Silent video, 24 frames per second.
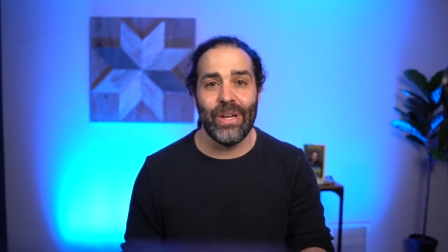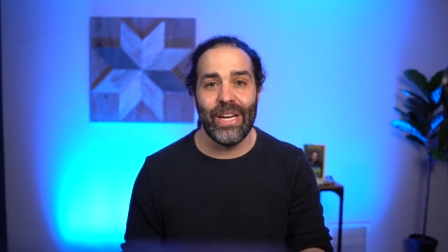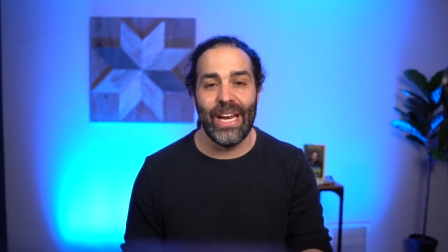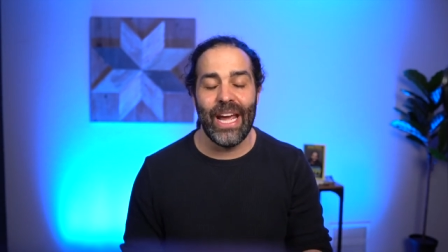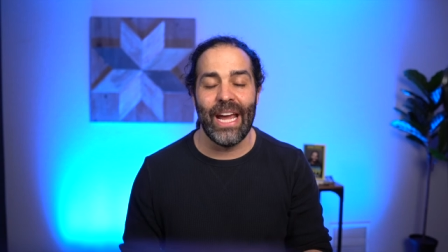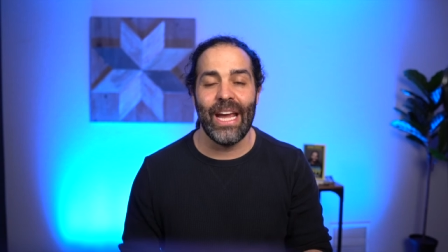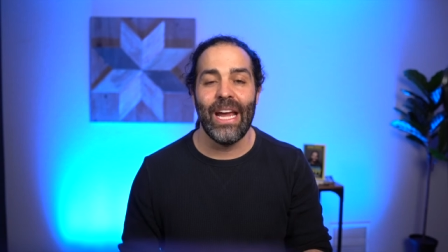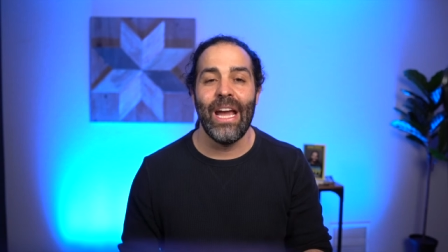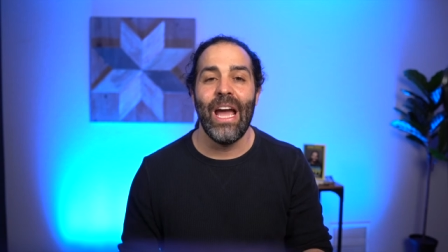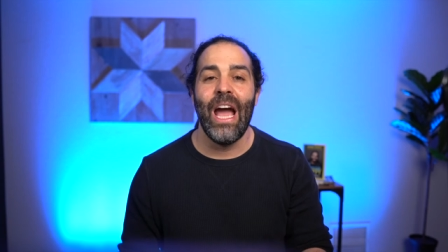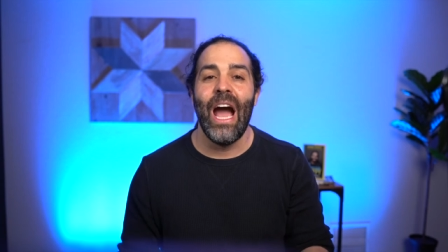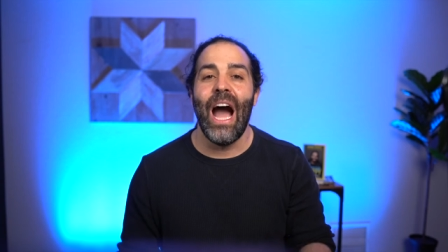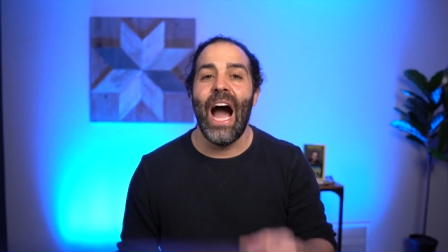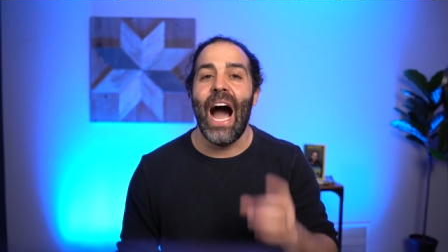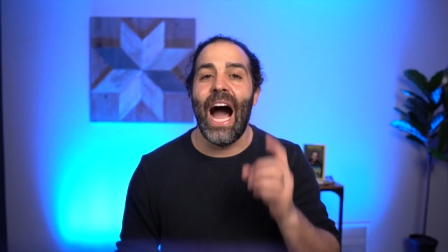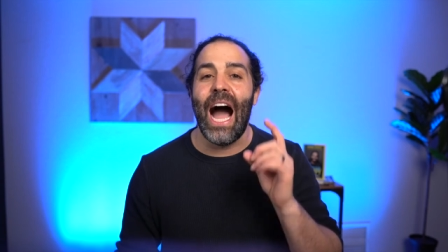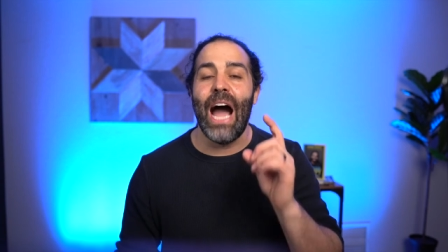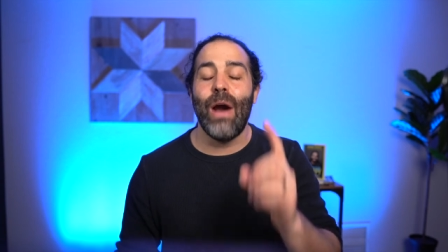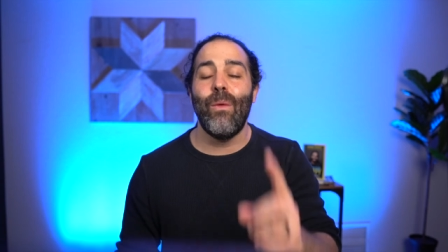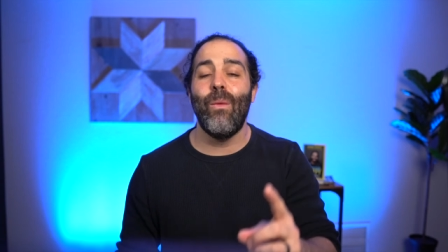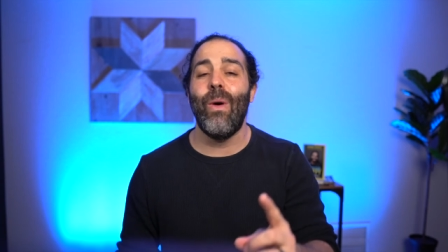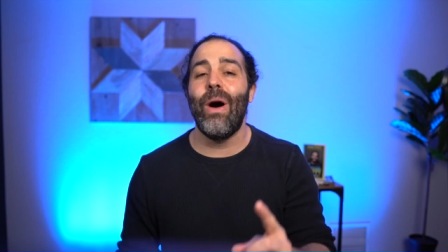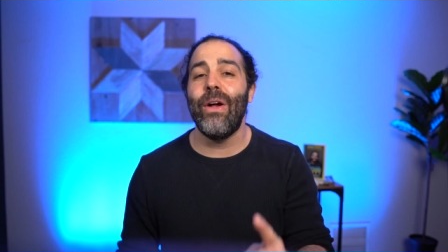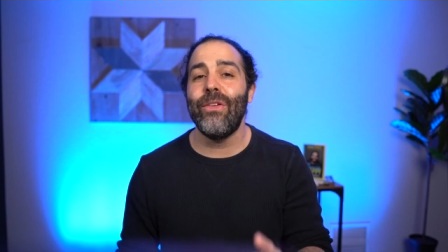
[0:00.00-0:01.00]
today
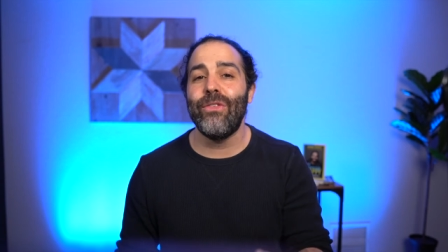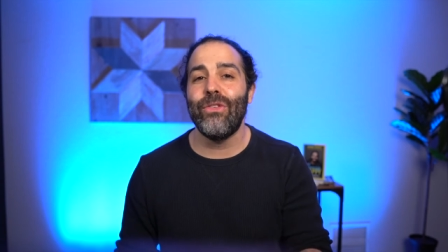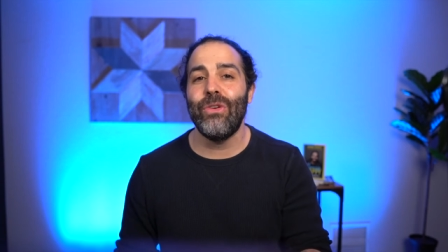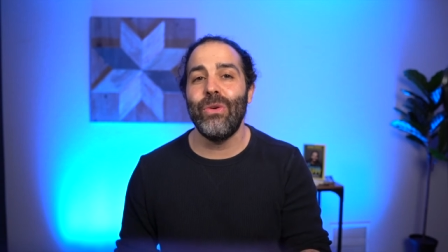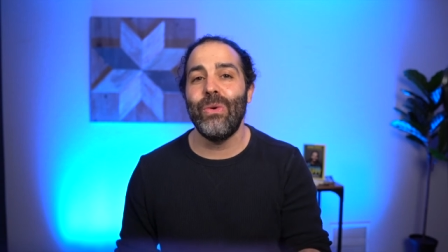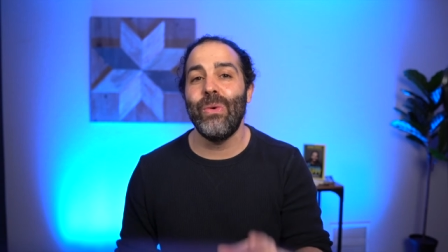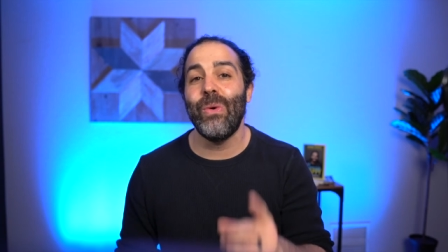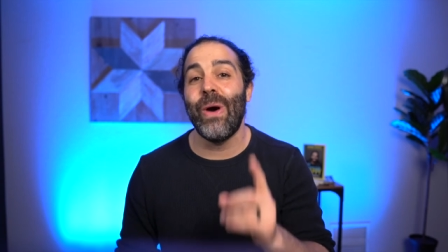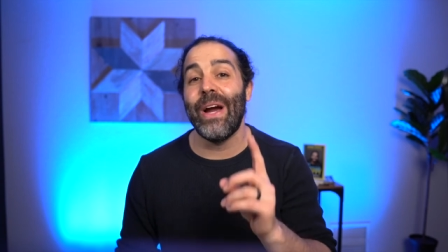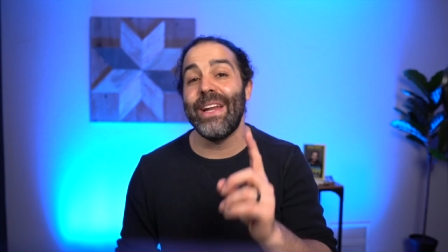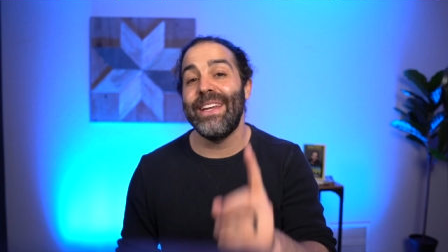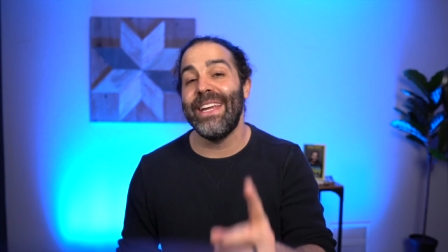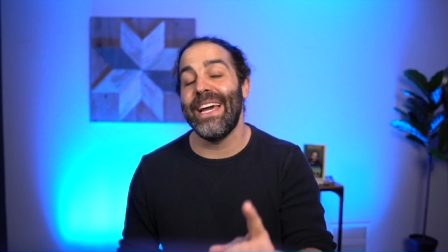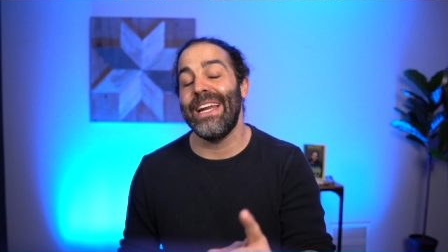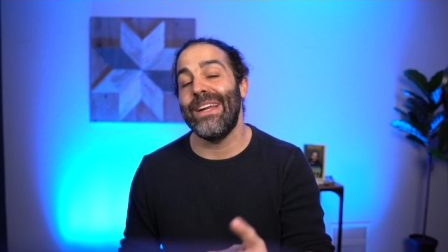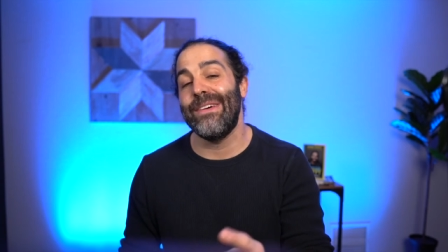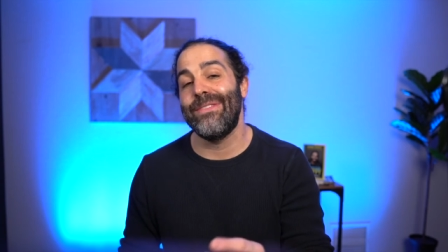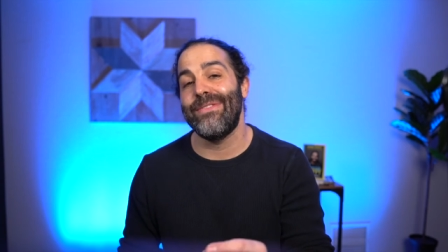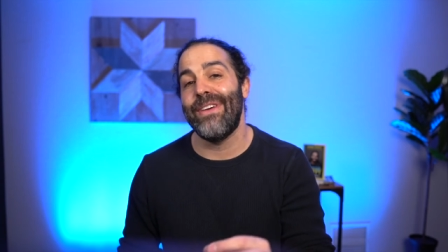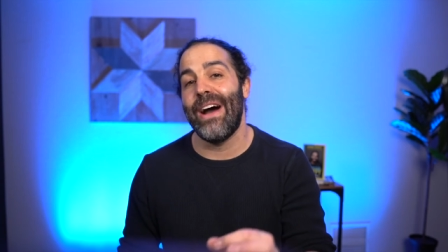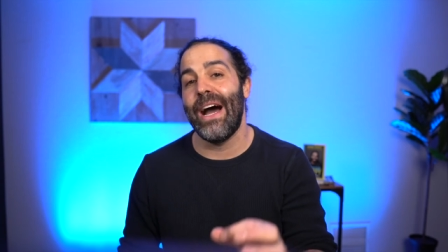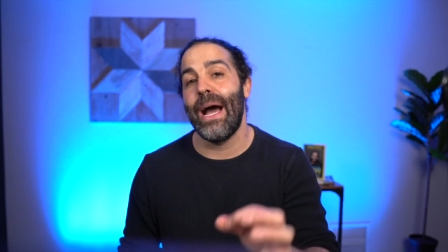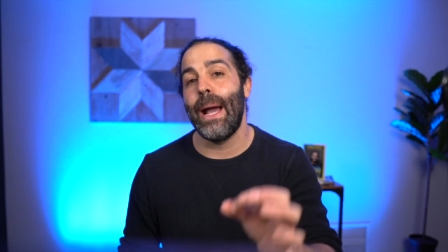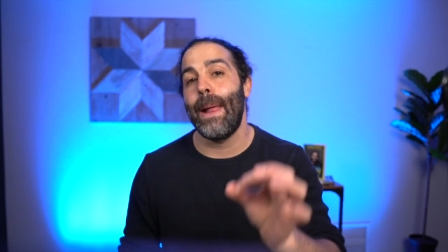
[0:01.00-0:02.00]
I want you to
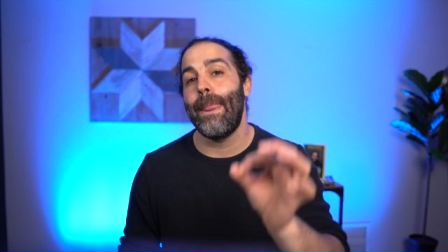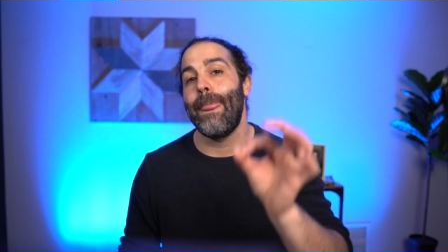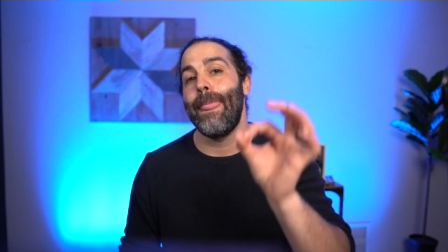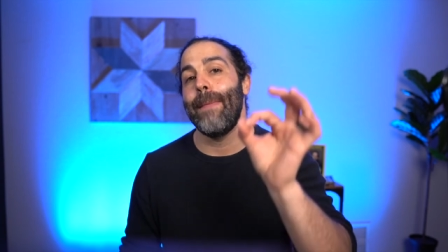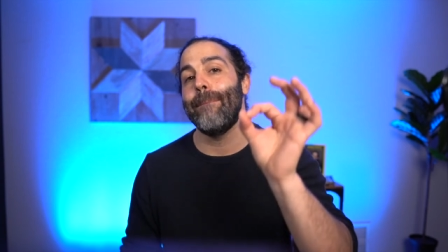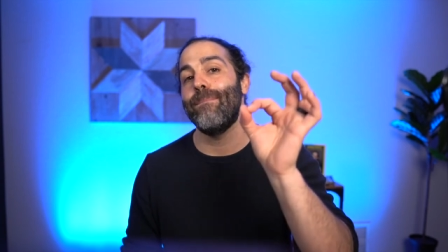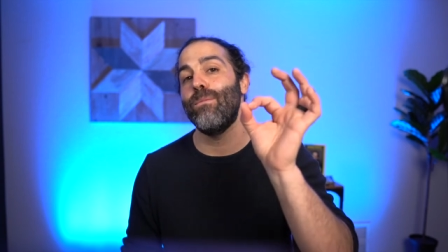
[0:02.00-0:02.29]
identify